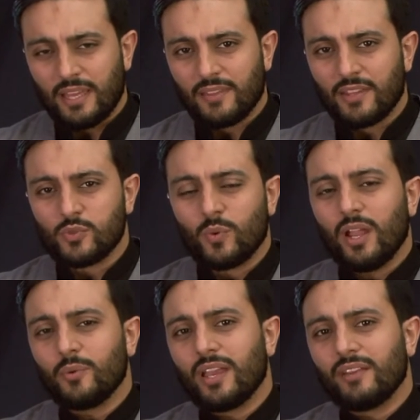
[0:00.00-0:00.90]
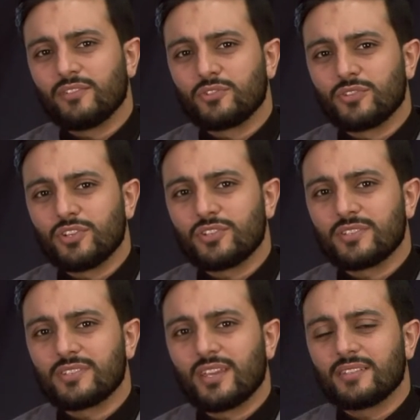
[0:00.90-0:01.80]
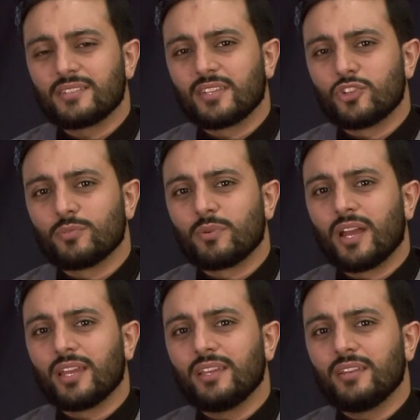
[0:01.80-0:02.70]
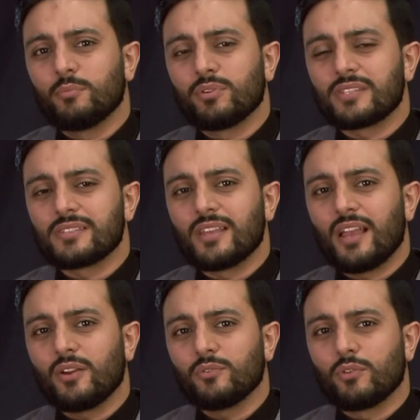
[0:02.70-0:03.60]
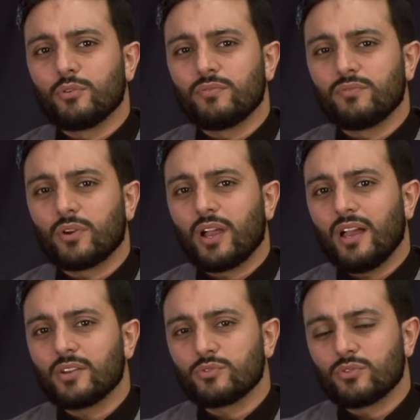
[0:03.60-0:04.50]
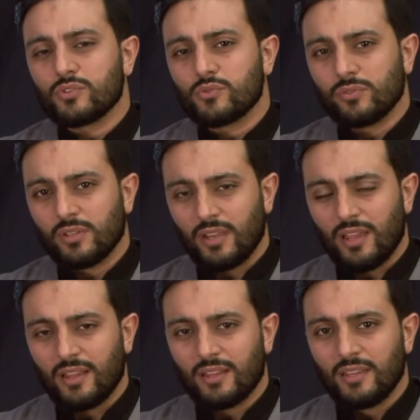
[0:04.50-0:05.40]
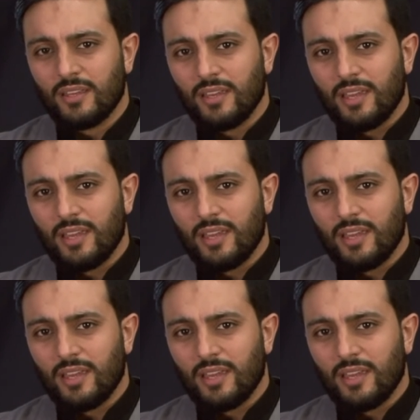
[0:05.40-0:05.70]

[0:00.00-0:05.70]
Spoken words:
And that's why we have the tradition stating that Jibra'il brings down Dhul Fuqar to Rasulullah,